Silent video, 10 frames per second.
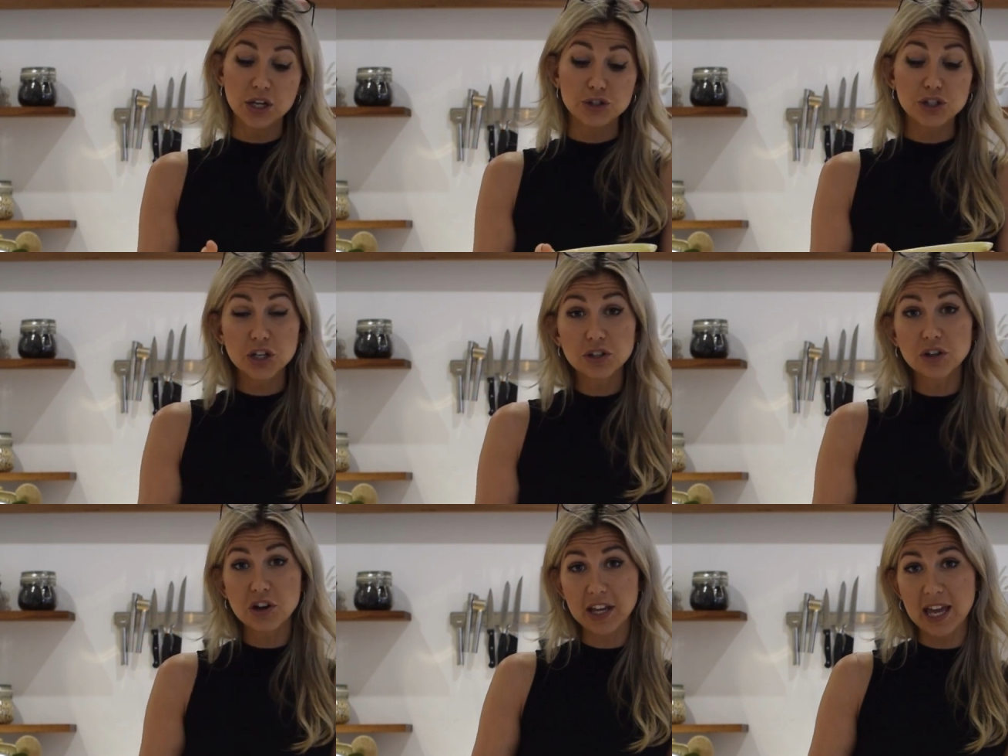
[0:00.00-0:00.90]
You
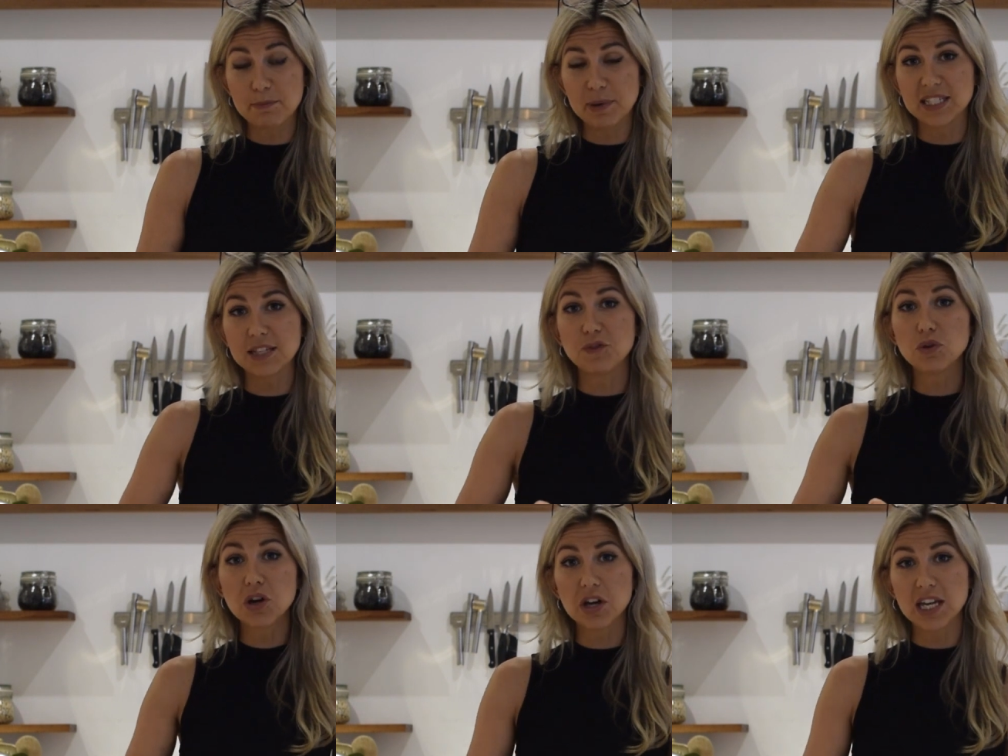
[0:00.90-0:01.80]
shouldn't cook it, because if you
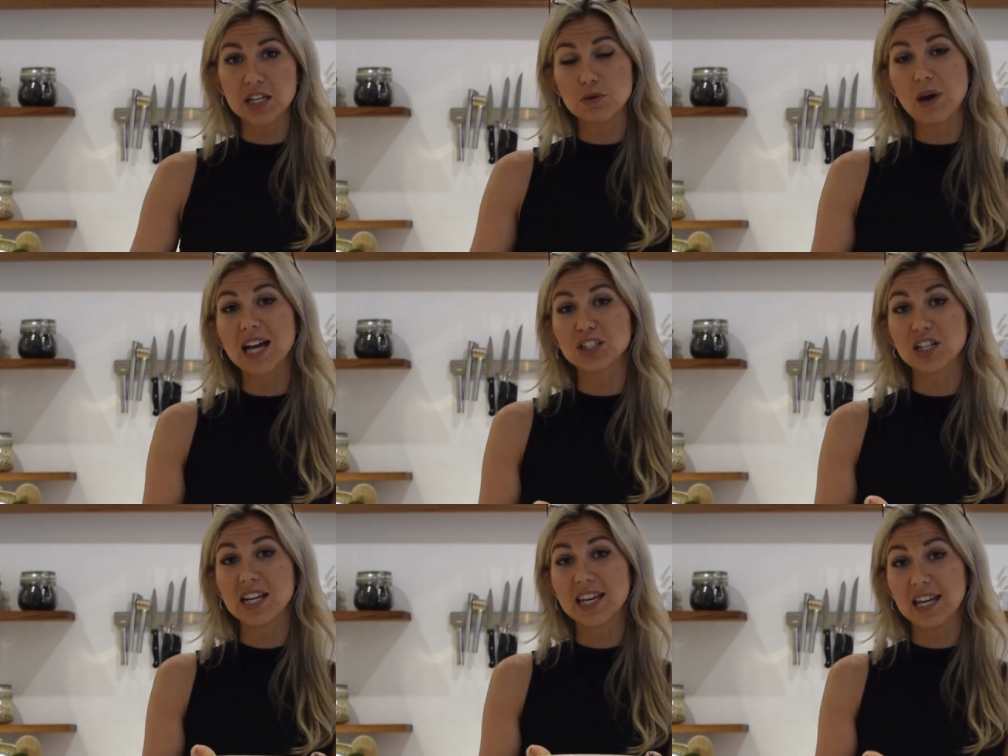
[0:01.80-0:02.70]
cook it, you
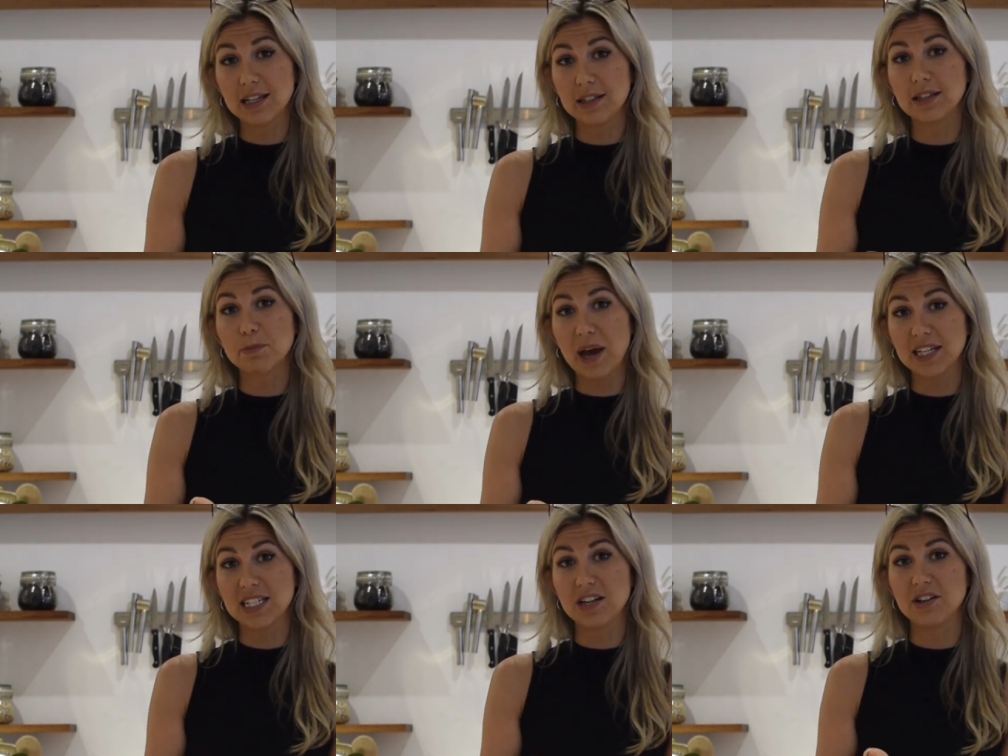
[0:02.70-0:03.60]
actually kill the
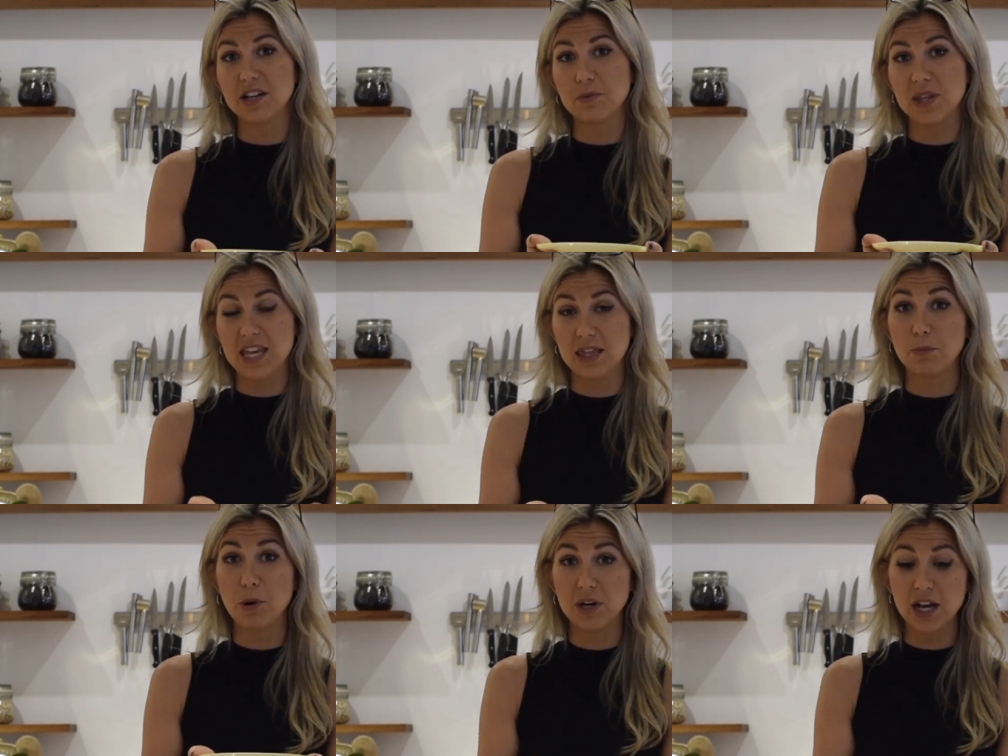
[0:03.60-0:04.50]
bacteria within the
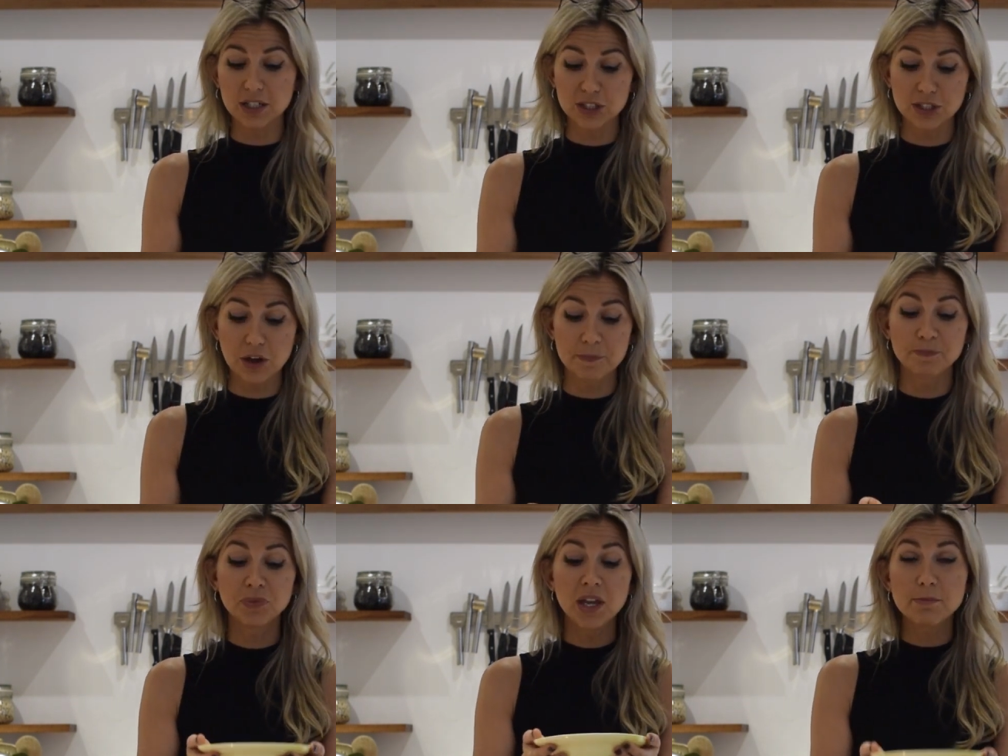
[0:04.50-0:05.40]
product, so
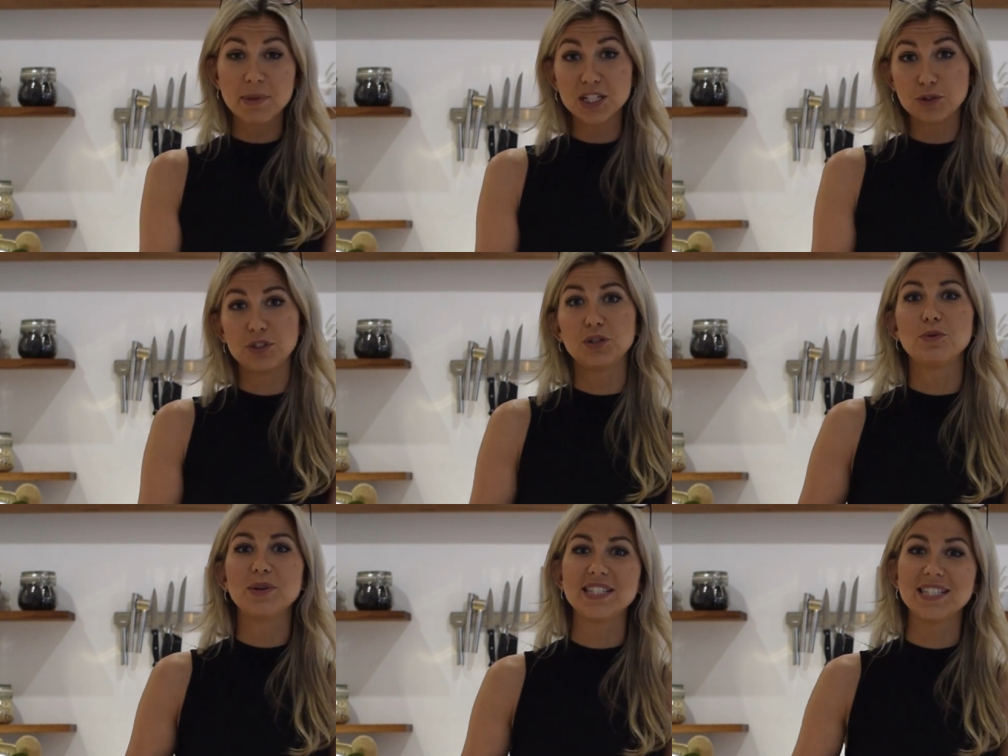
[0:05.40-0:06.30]
make sure to
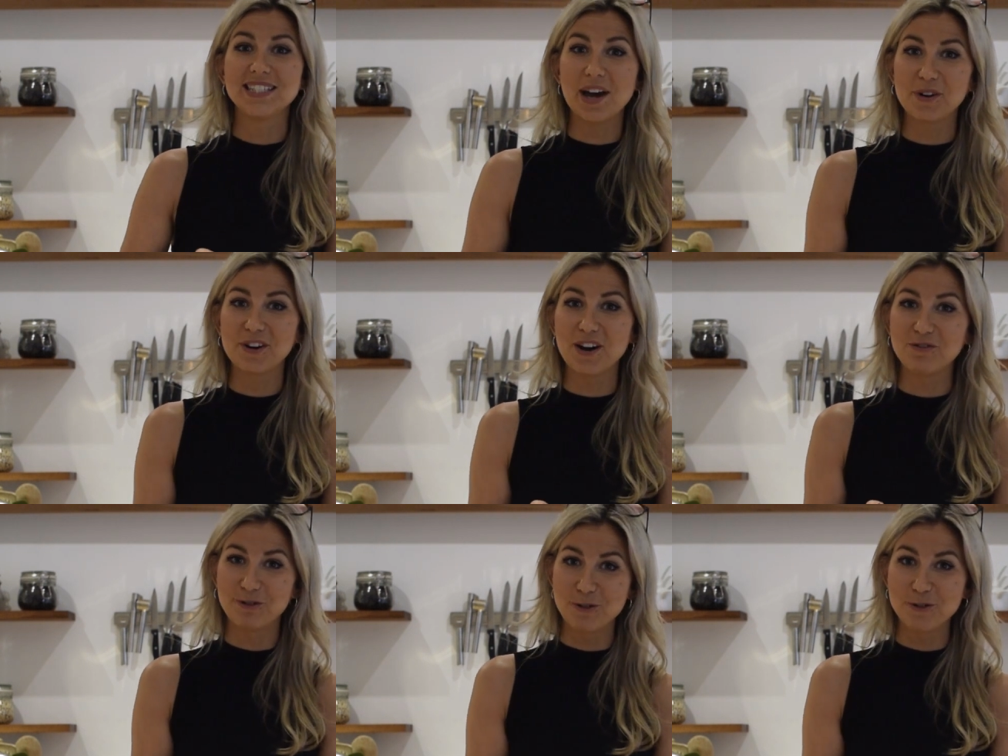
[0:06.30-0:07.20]
always eat
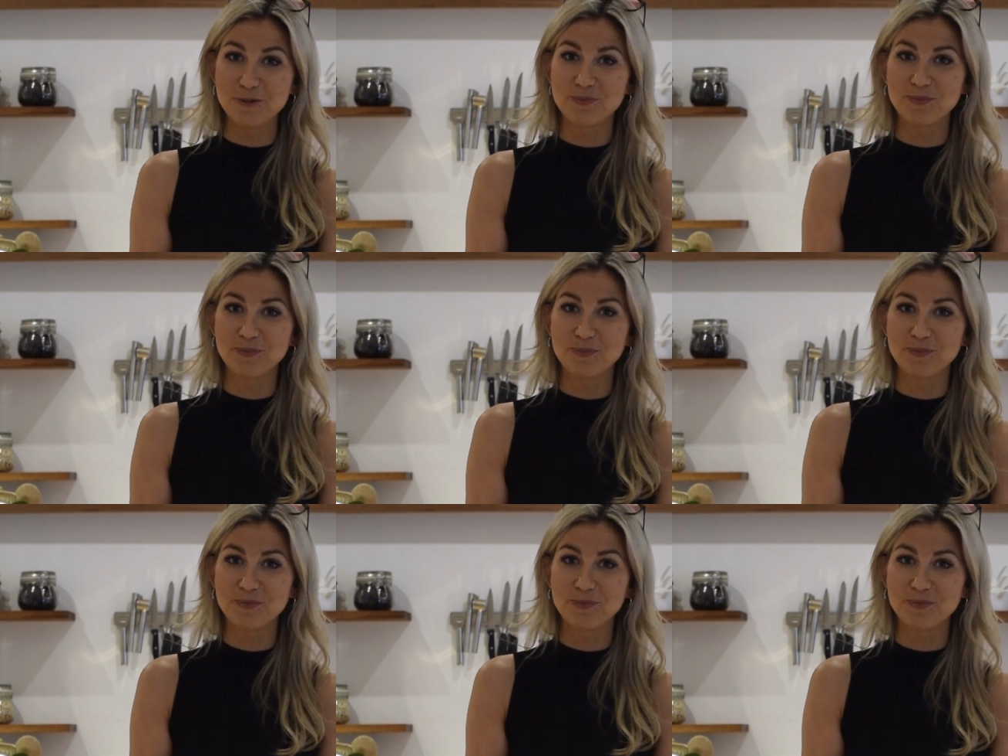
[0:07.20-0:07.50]
sauerkraut raw.